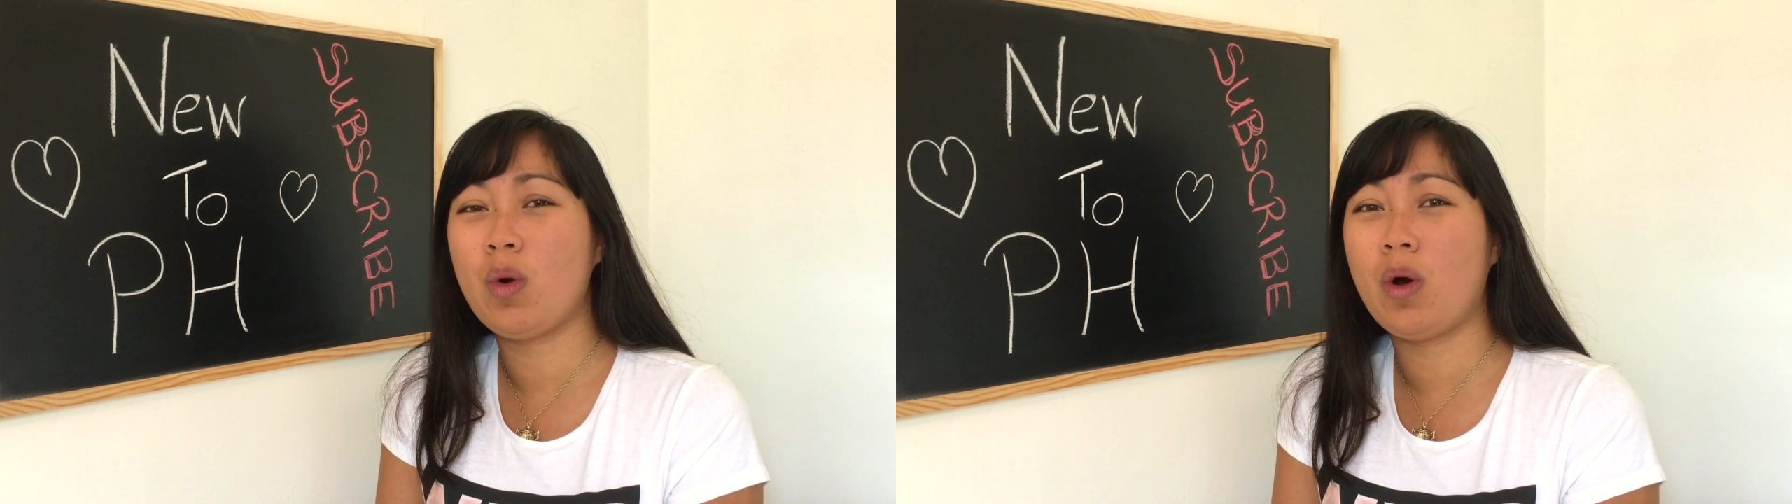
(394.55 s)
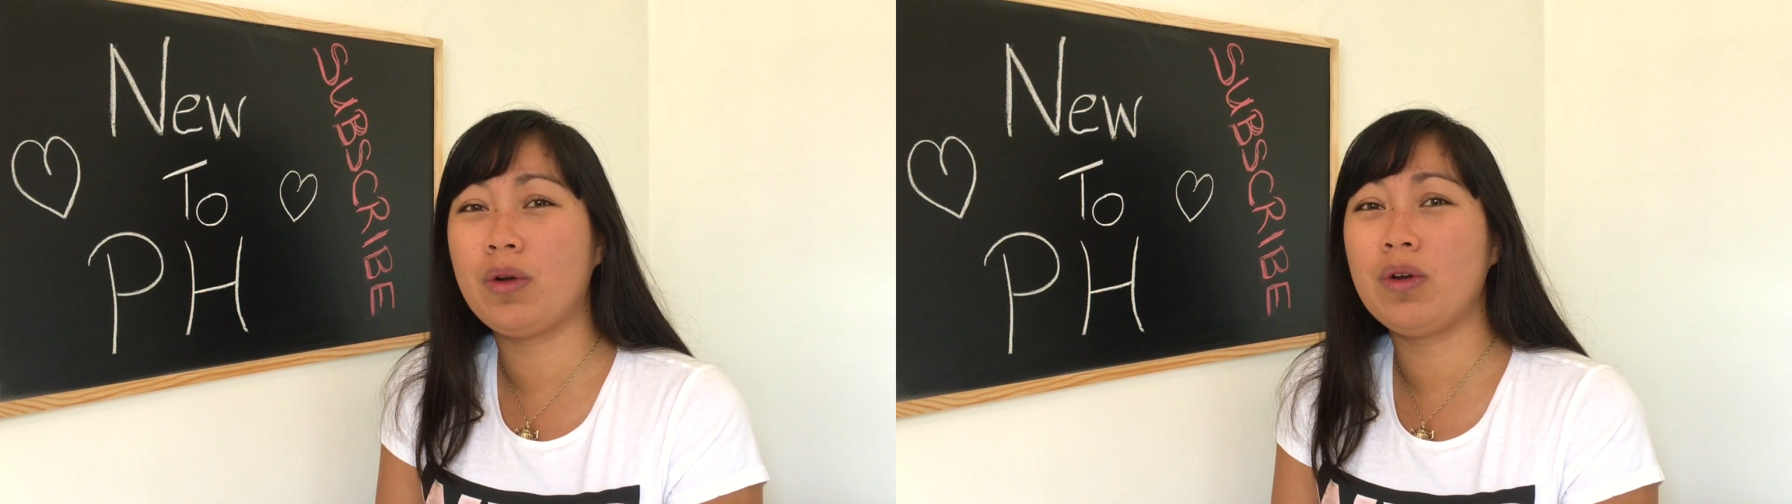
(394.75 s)

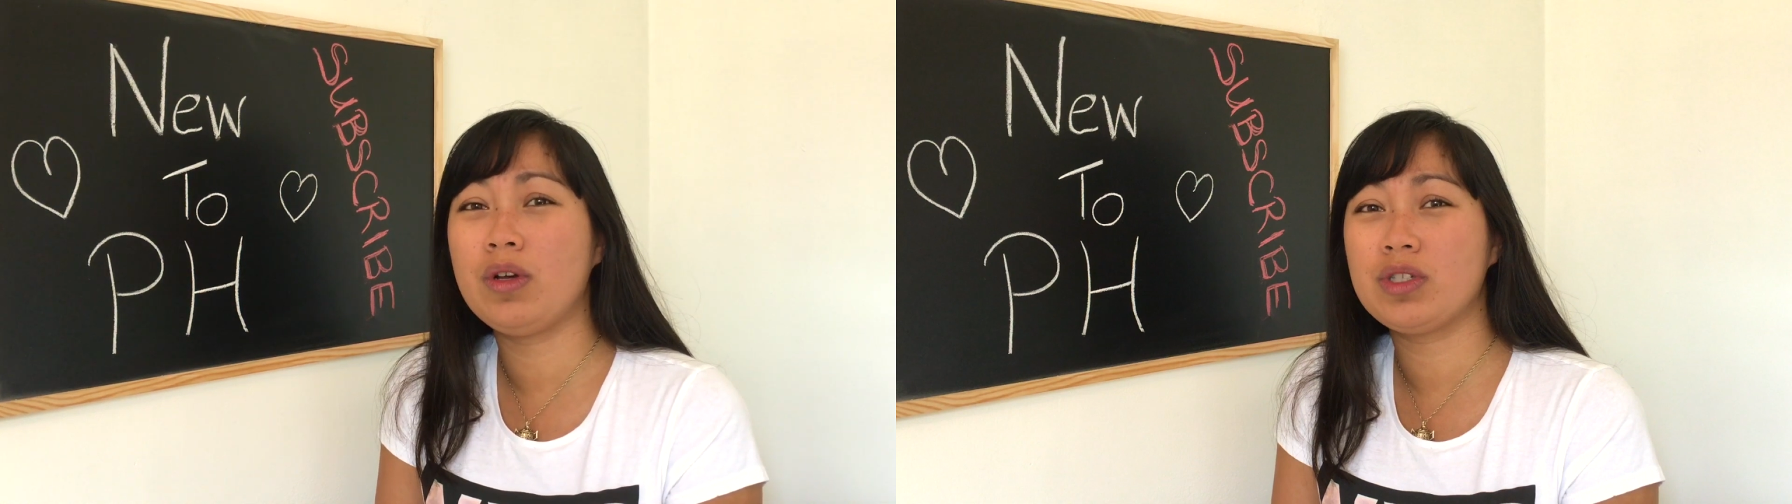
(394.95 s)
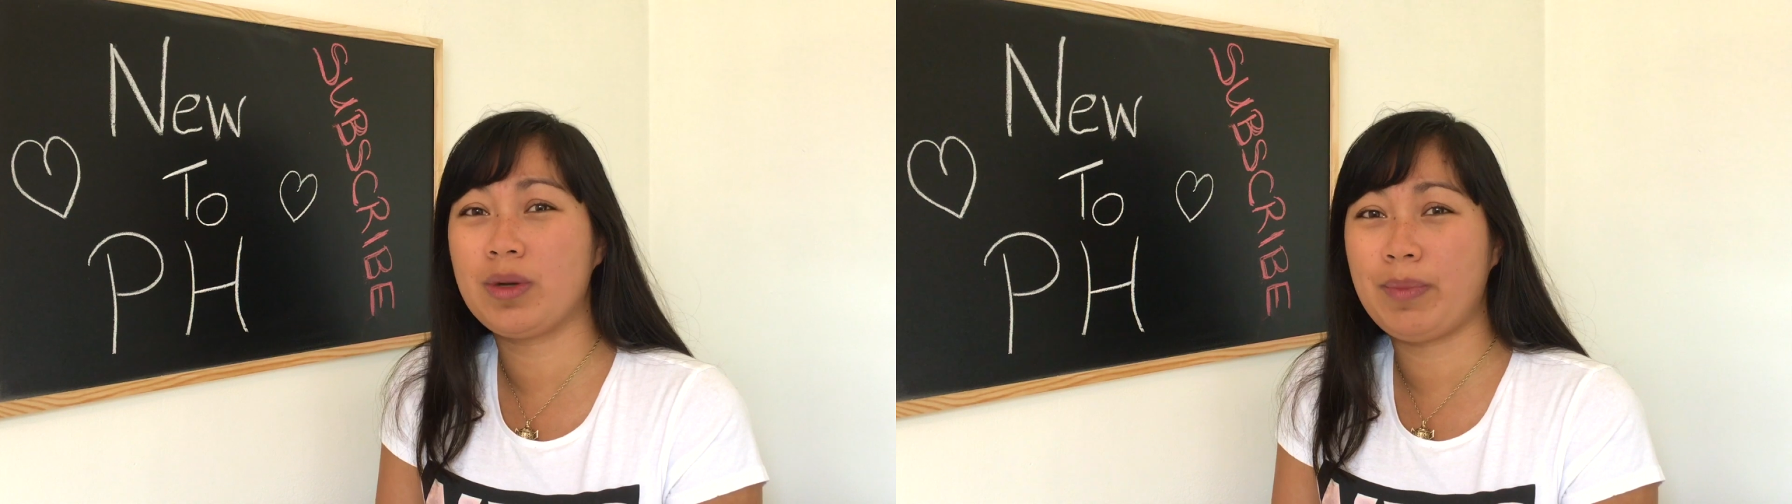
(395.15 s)

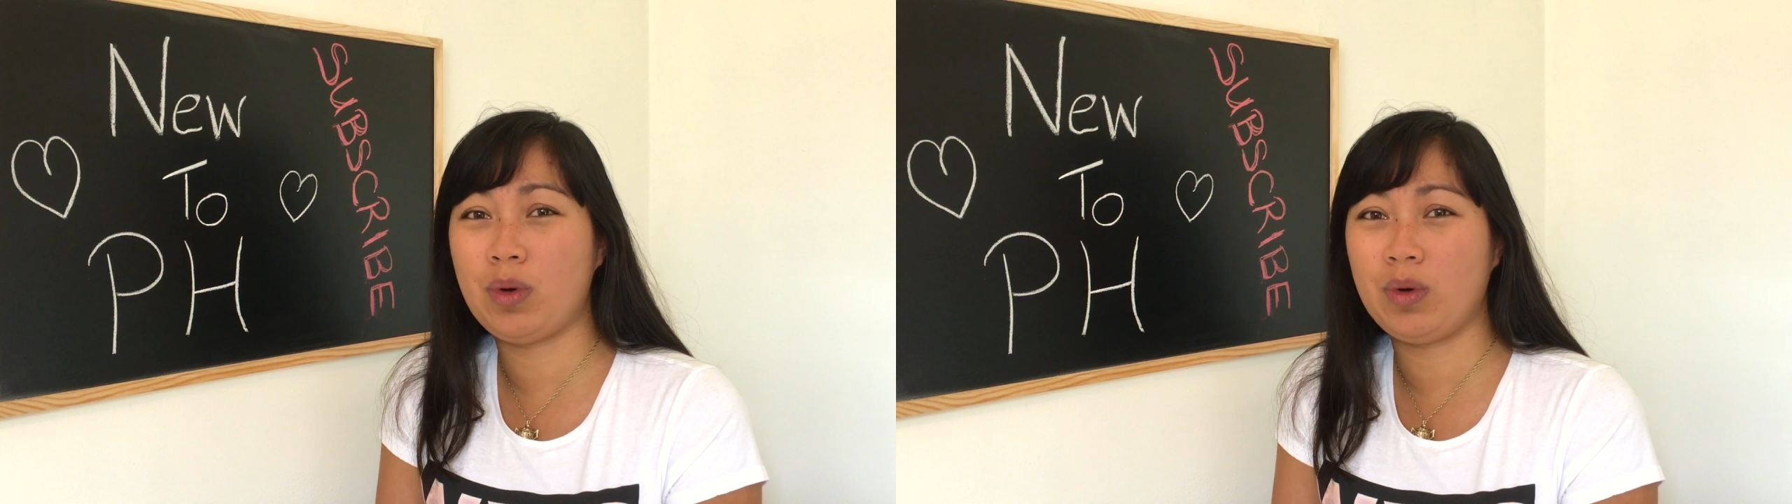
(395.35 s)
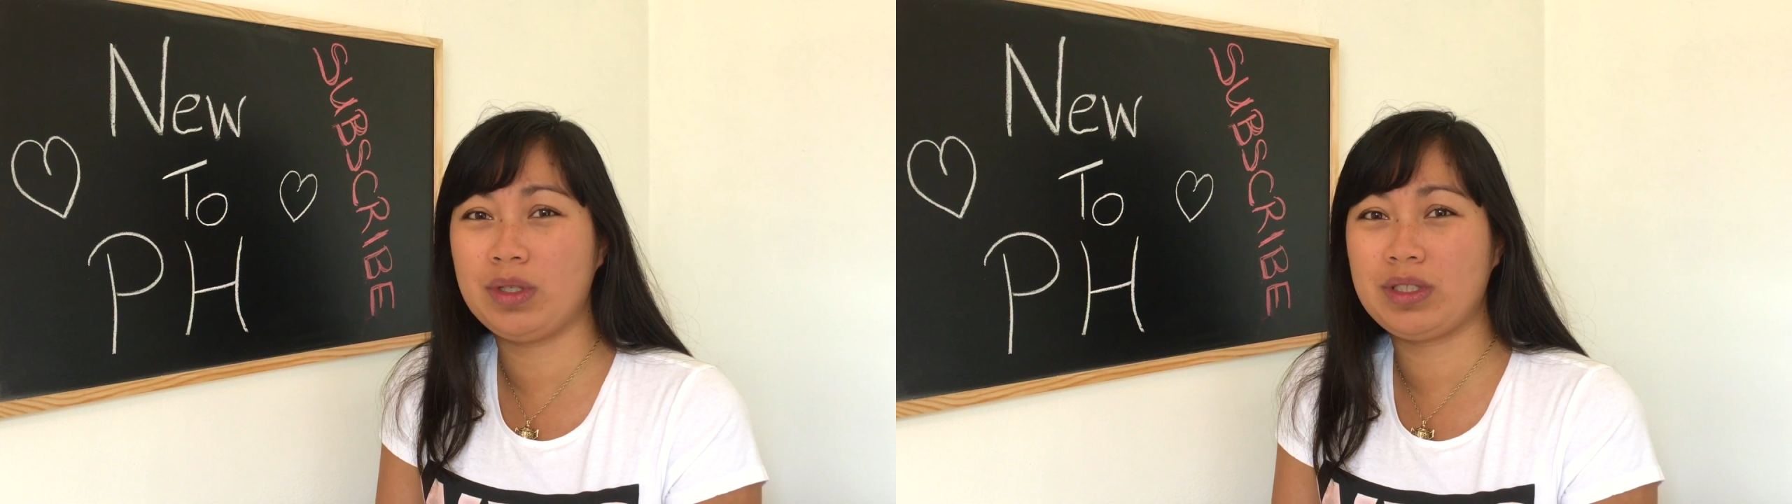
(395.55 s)
on
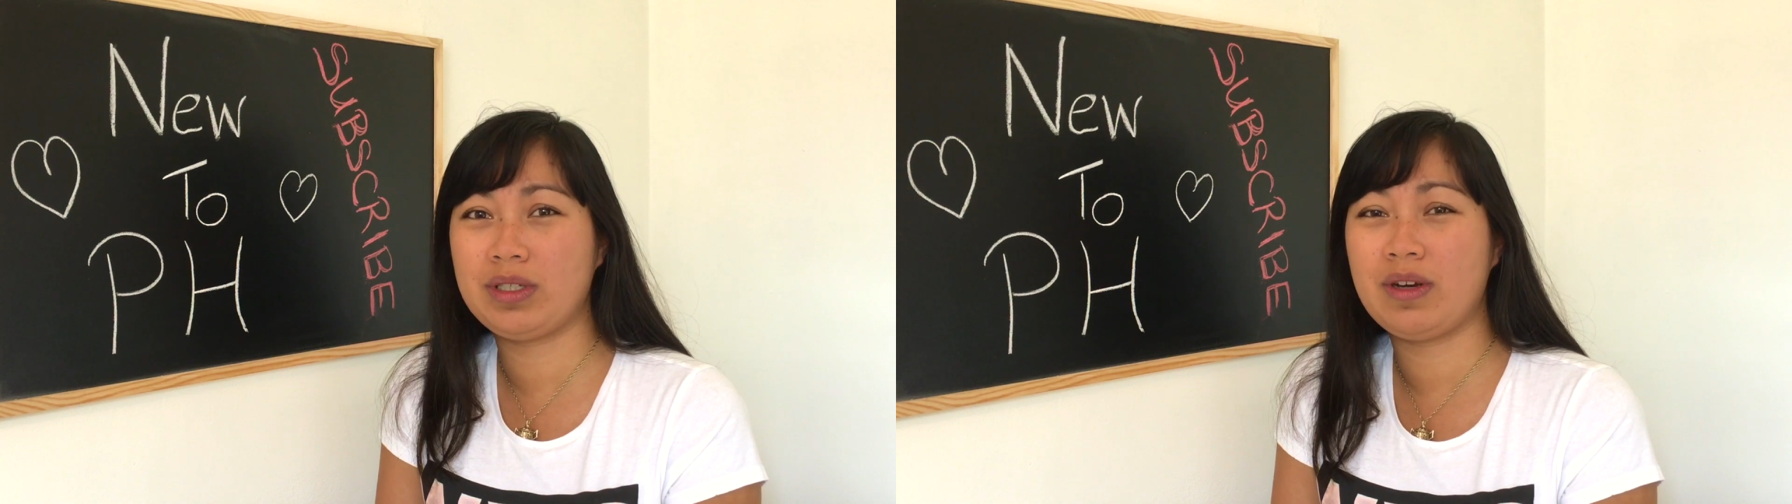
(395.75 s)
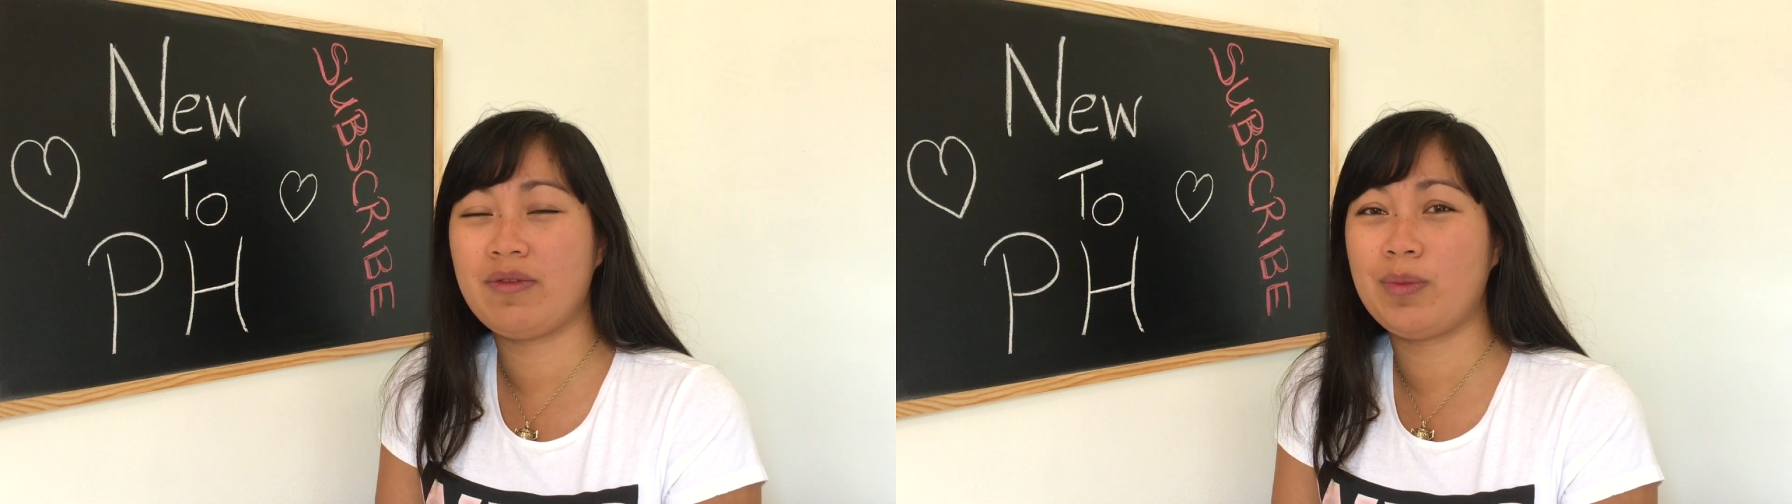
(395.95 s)
support